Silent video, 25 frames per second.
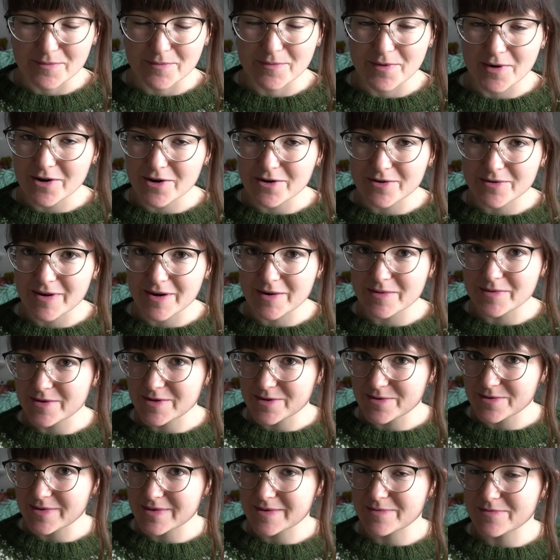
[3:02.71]
I will
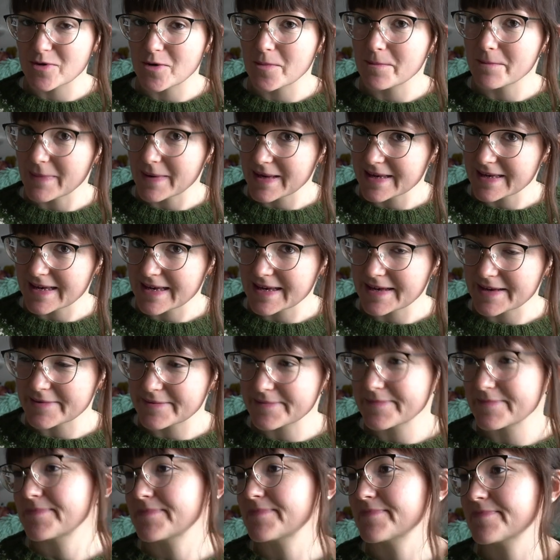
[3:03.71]
do some more baking.
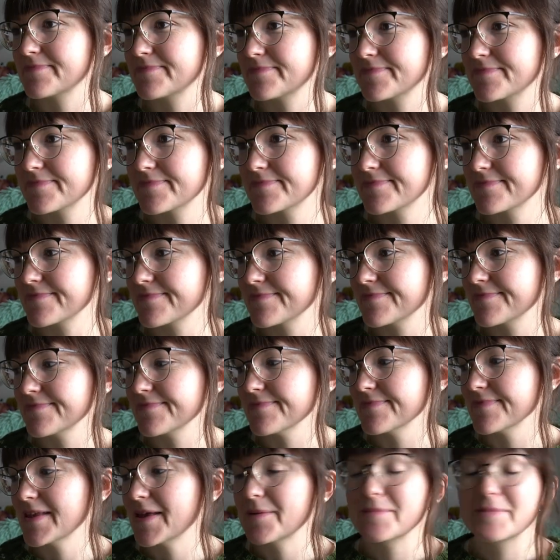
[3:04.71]

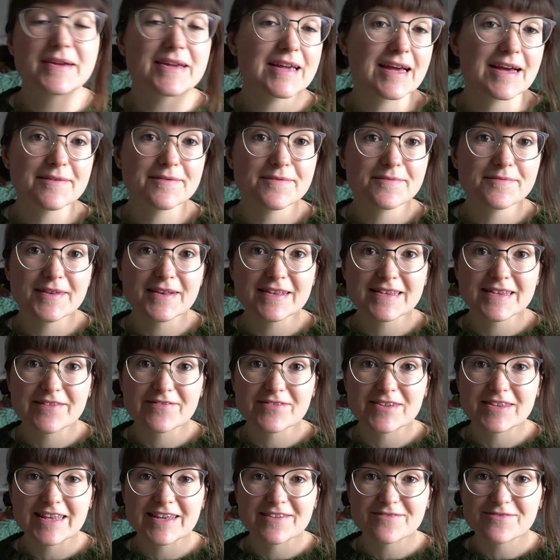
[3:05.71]
But yeah, that's
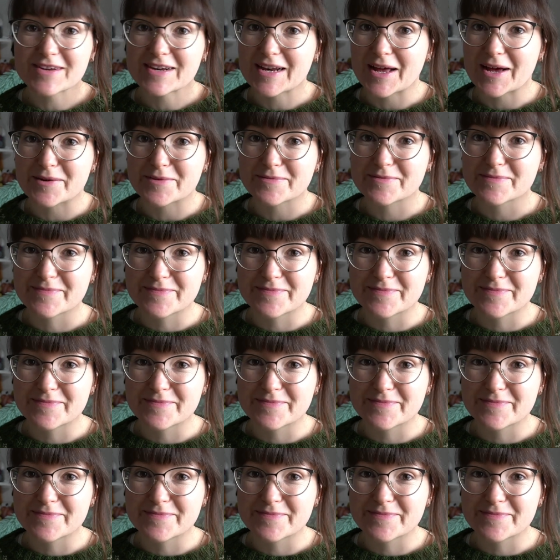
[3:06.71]
everything for now.